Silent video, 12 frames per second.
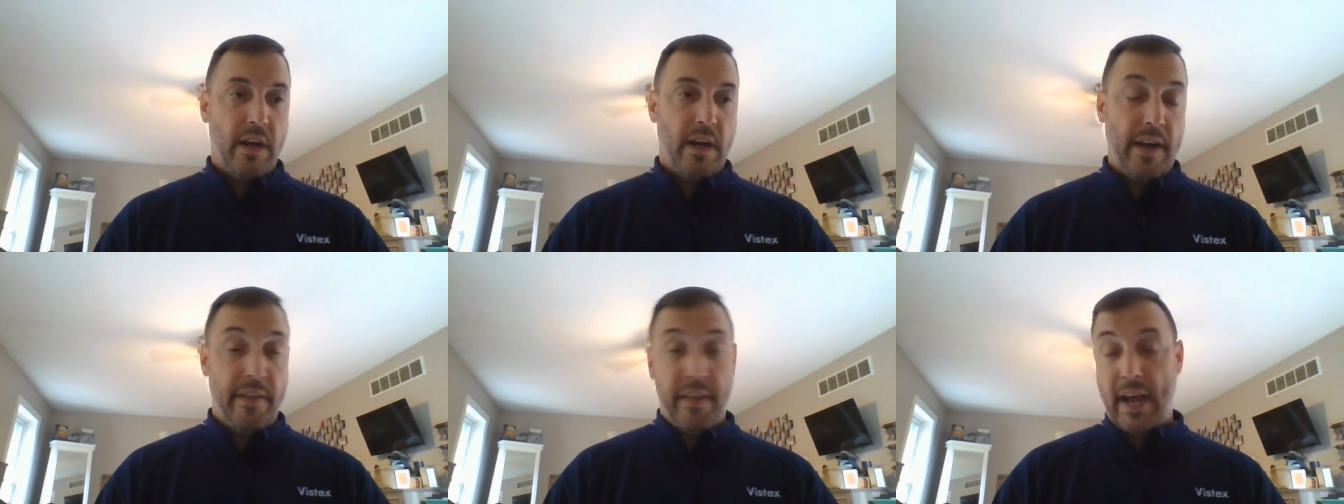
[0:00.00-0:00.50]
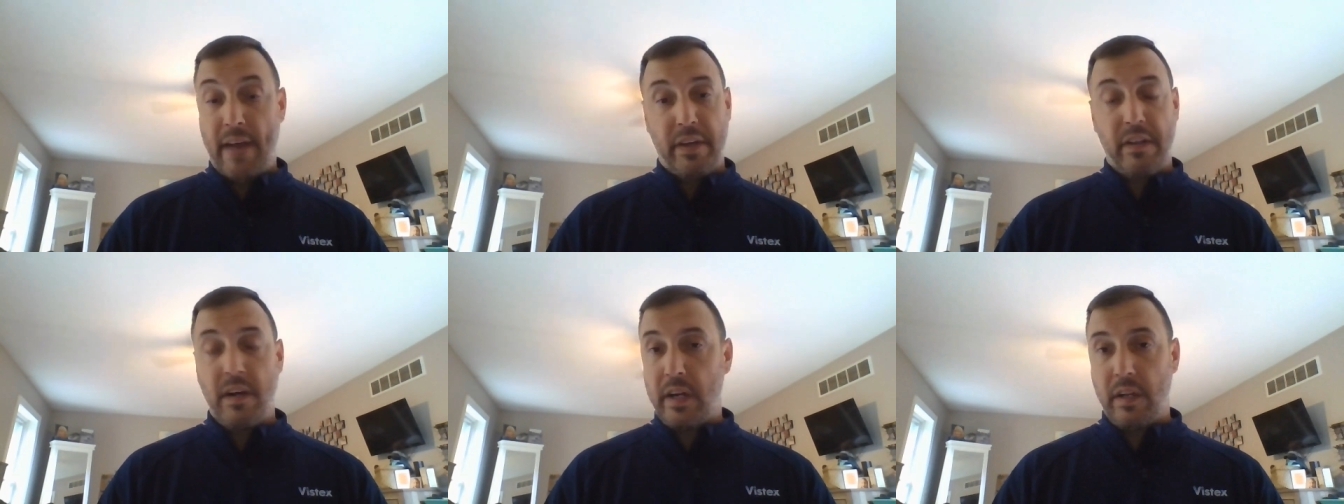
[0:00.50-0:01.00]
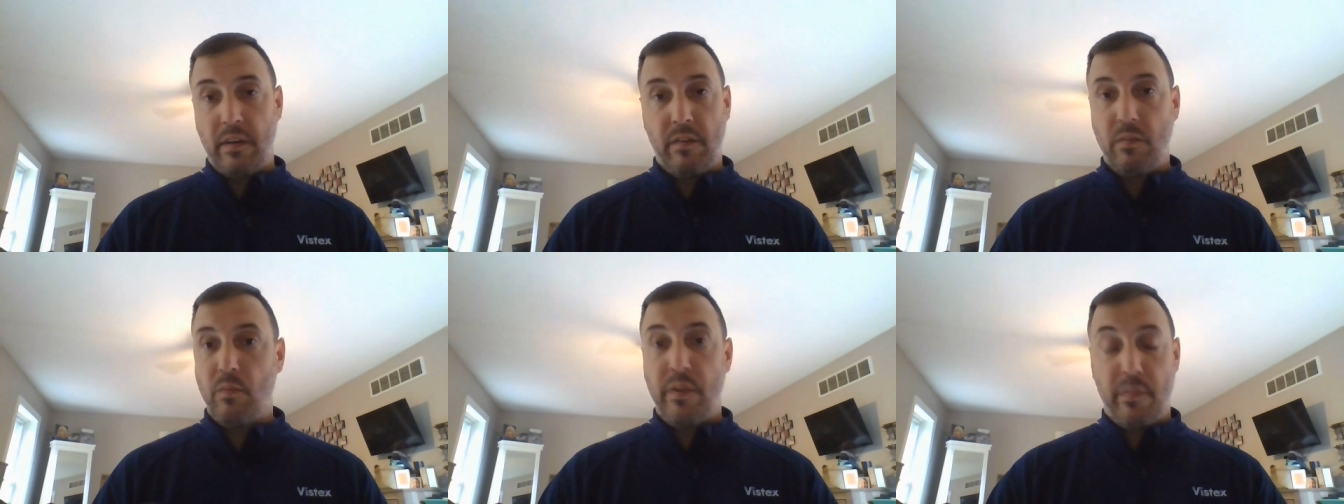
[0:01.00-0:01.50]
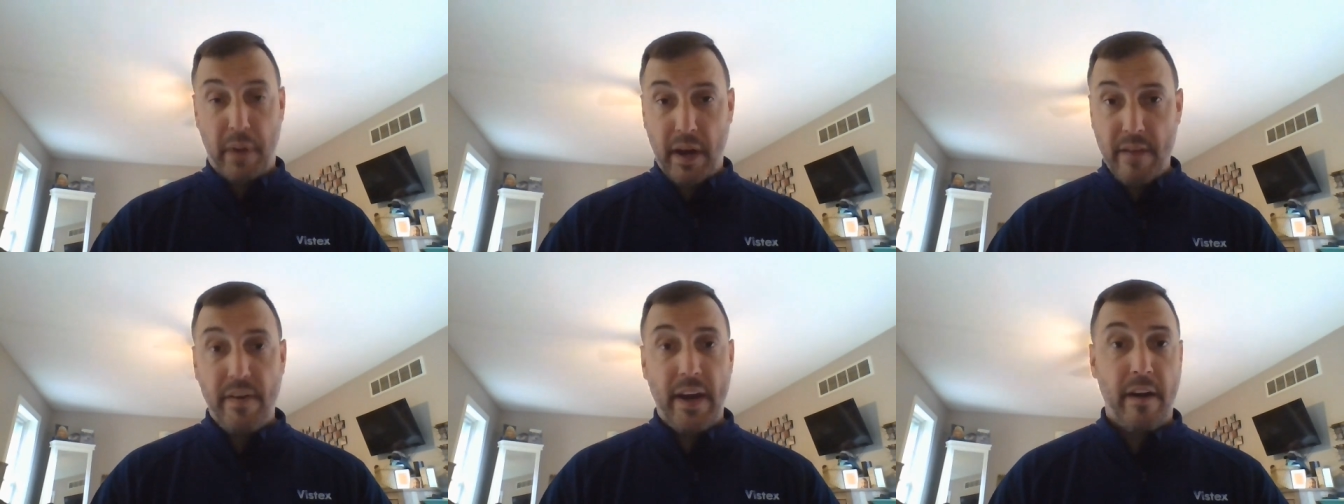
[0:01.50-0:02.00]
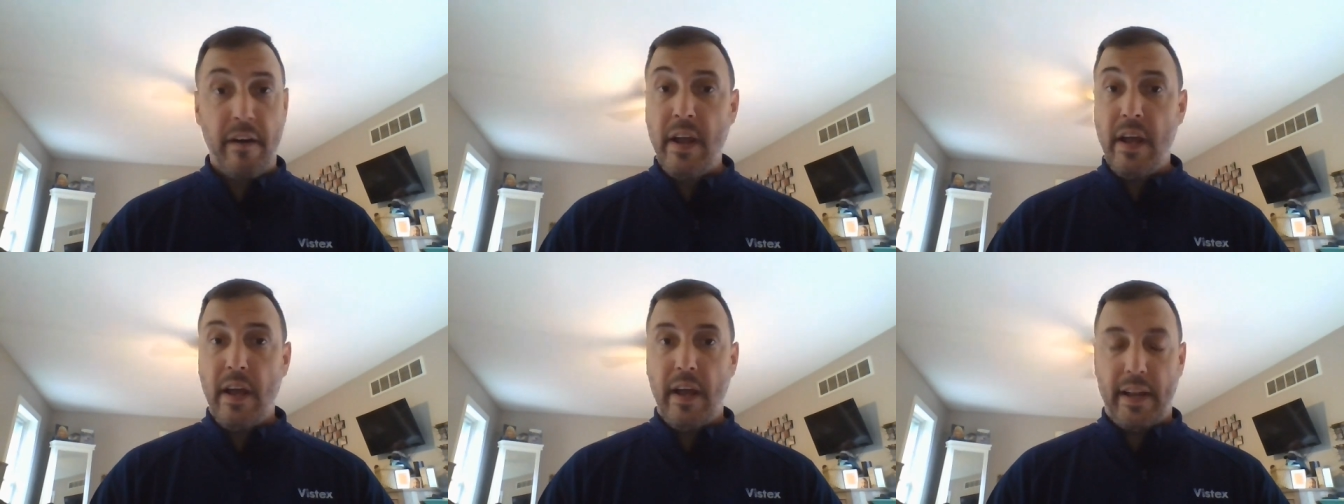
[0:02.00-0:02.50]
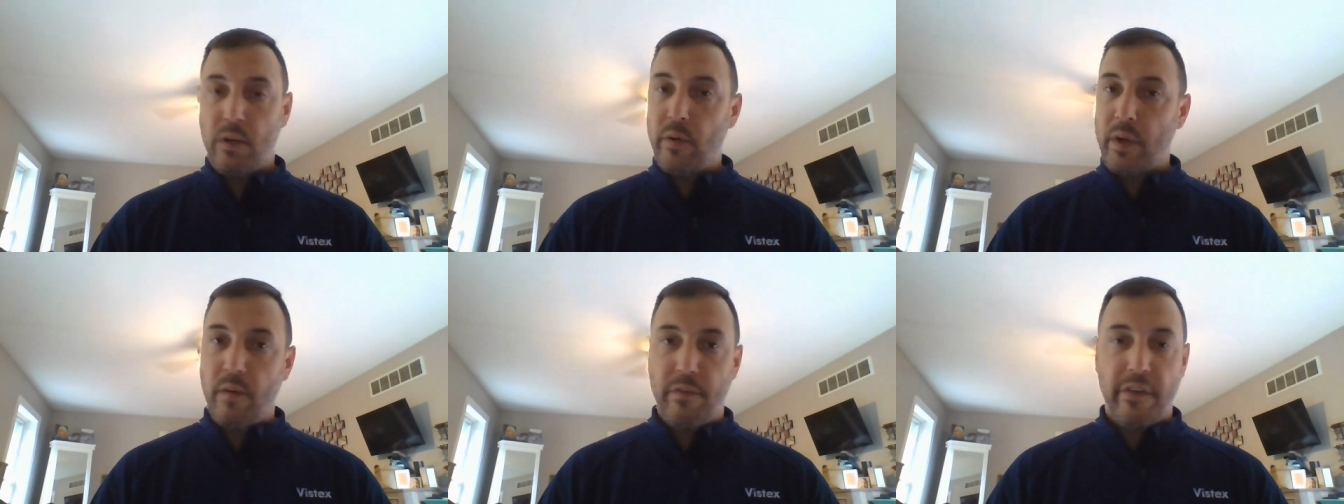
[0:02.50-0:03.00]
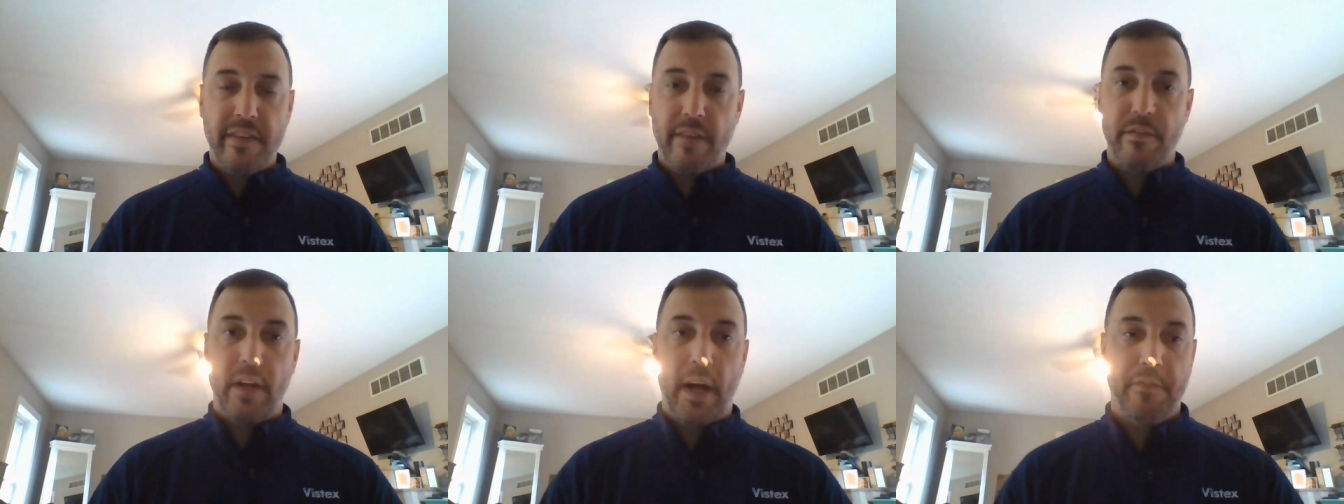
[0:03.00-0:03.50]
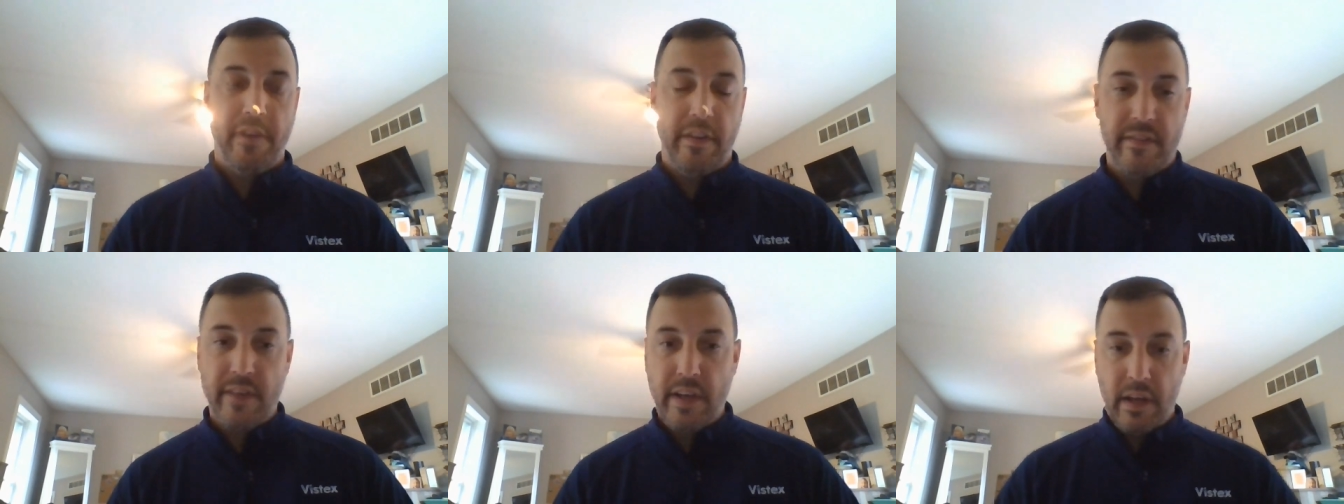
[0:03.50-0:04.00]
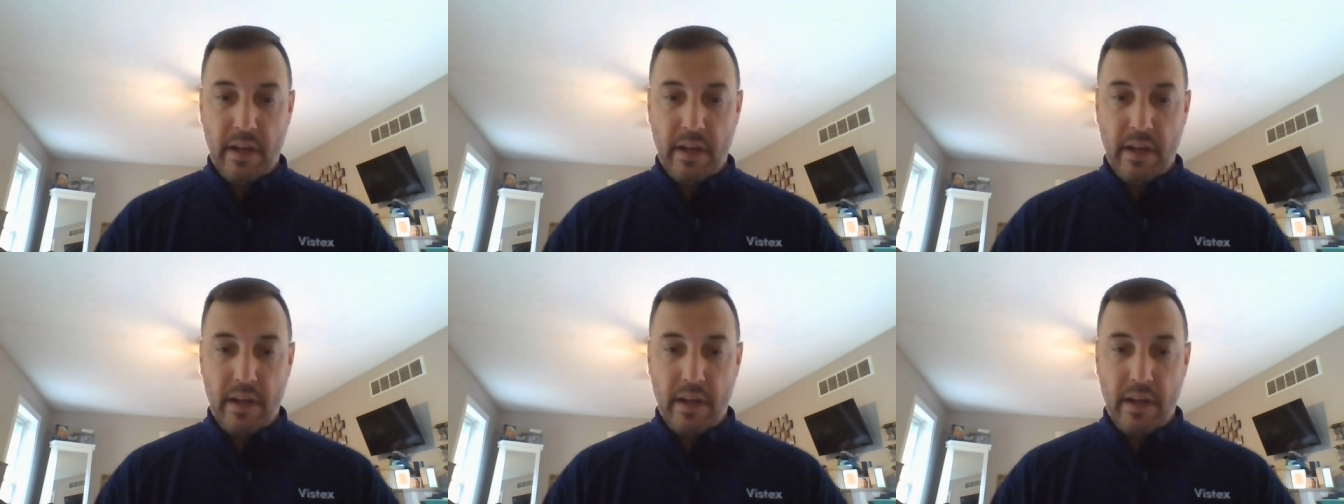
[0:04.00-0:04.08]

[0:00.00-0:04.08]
uh, and then having talking with Bonfire and going over several options,